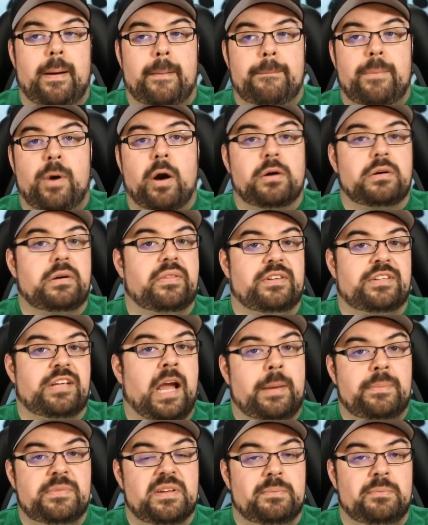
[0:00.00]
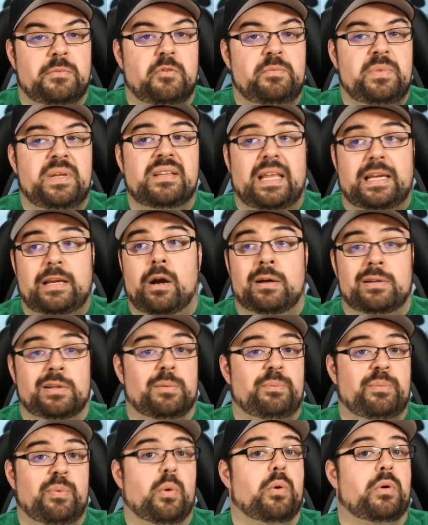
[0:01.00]
a, a part of the Times Up movement, like on the
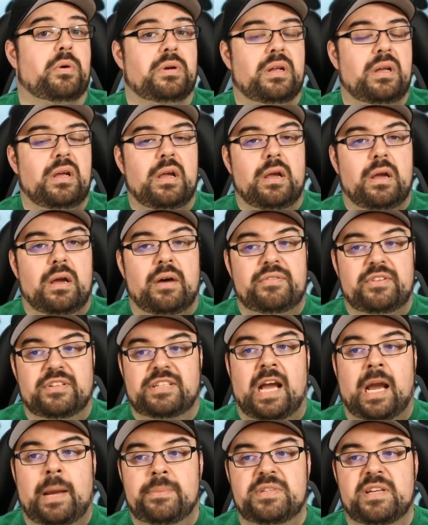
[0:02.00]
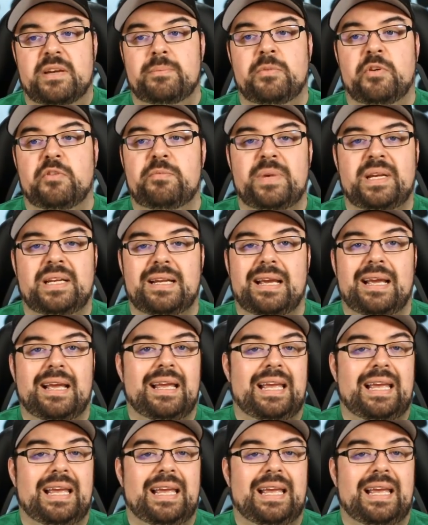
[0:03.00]
board of the Times Up movement,